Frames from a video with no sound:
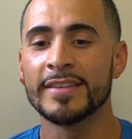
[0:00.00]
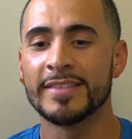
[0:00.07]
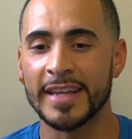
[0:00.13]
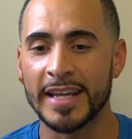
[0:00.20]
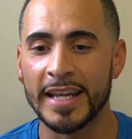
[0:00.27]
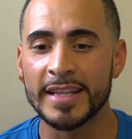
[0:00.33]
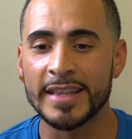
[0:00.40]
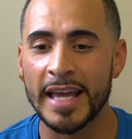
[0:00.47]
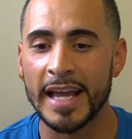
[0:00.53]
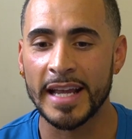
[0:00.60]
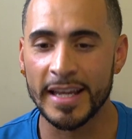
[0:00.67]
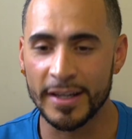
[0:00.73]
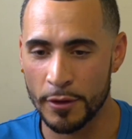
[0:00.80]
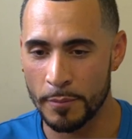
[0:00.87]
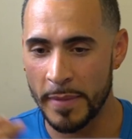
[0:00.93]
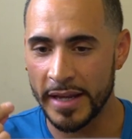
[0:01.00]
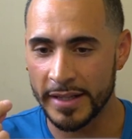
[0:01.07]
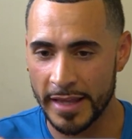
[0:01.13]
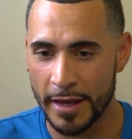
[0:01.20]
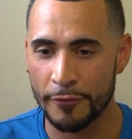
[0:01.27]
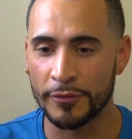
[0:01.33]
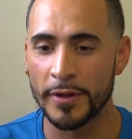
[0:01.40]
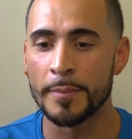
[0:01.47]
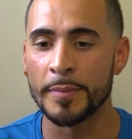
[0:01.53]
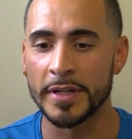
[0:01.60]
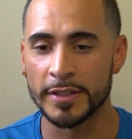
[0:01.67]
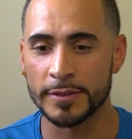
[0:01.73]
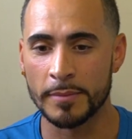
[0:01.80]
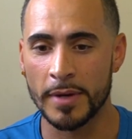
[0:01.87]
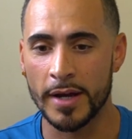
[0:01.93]
to get that kid to make that flip in
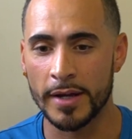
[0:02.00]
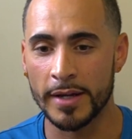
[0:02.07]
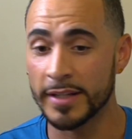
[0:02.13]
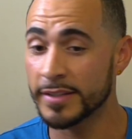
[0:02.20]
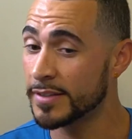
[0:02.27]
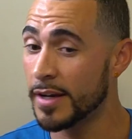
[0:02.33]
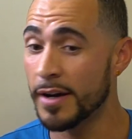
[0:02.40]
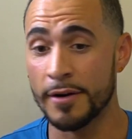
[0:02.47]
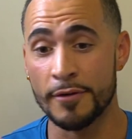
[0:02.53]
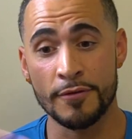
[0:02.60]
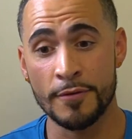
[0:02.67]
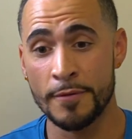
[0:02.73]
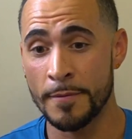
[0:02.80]
his mind. It's tough.